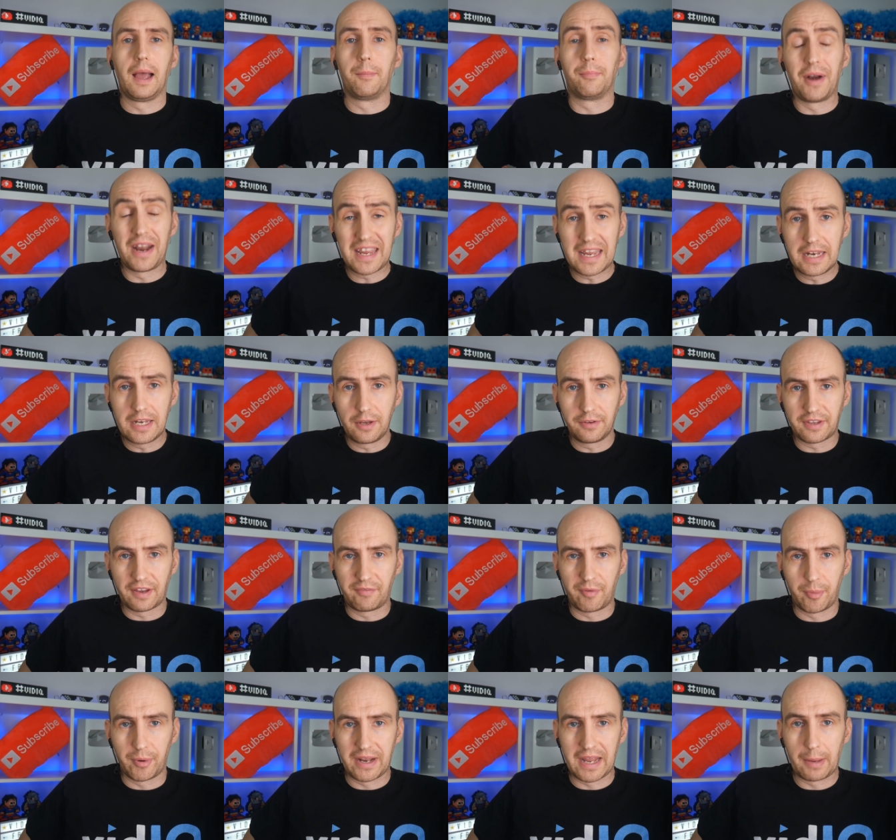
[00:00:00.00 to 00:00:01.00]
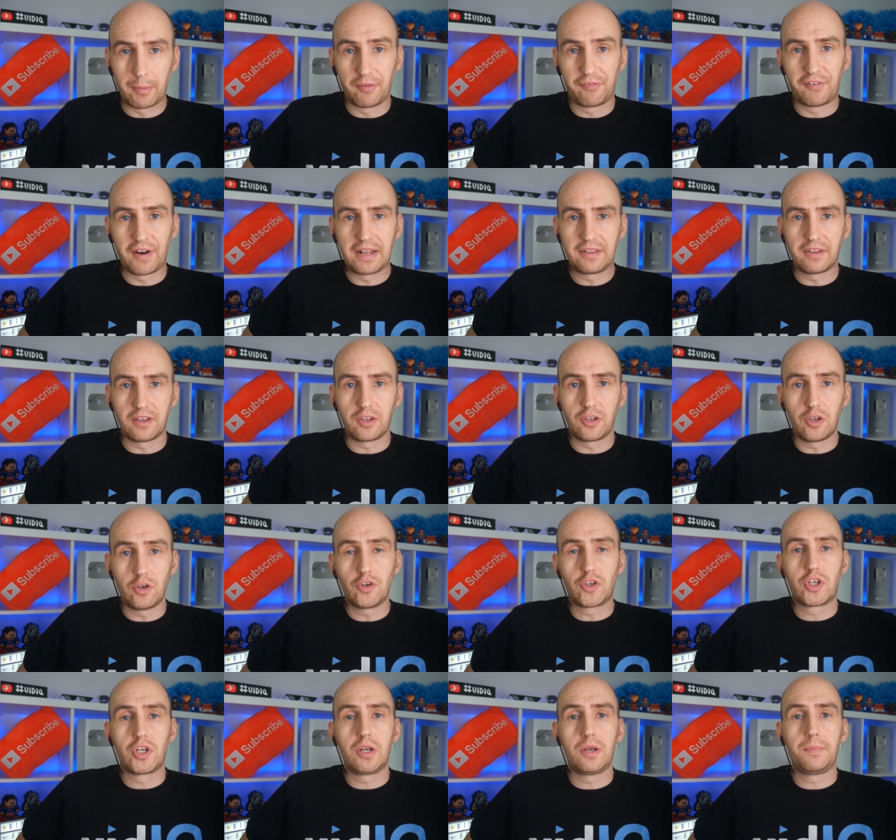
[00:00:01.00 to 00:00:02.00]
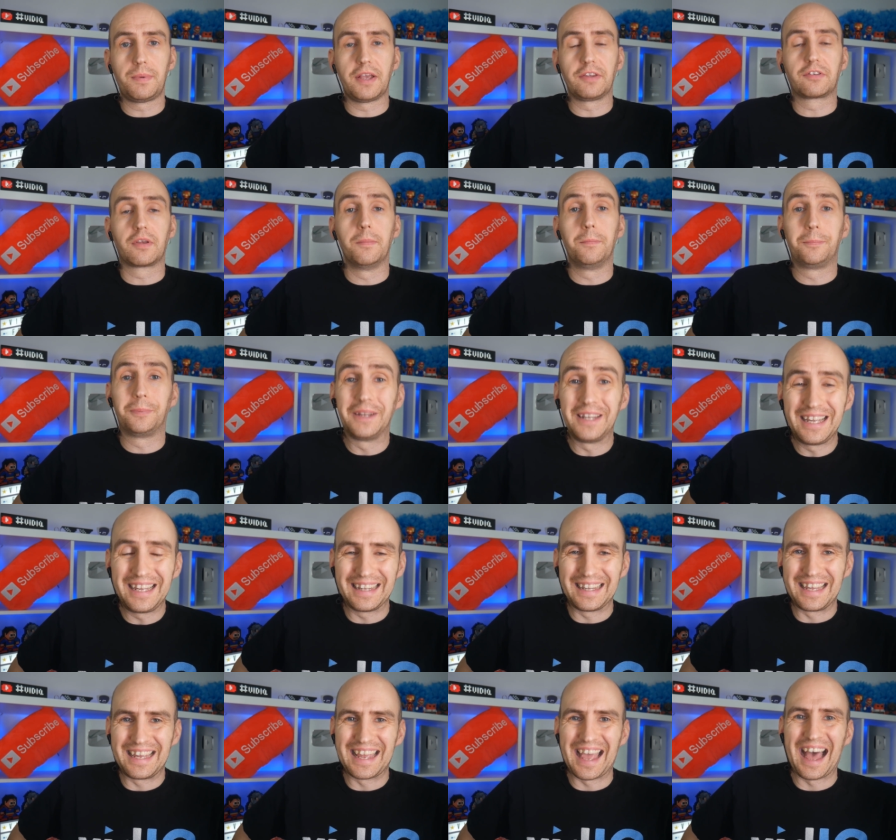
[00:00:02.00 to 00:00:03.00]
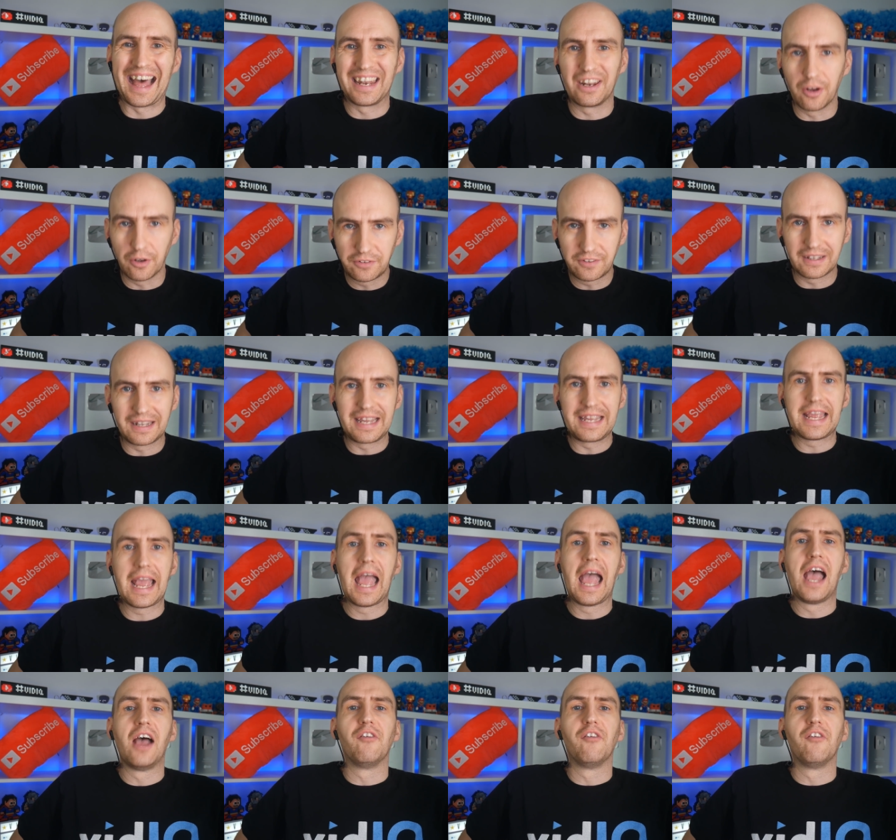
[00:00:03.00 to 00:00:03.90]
Breaking news everybody, I'm afraid that YouTube is completely and utterly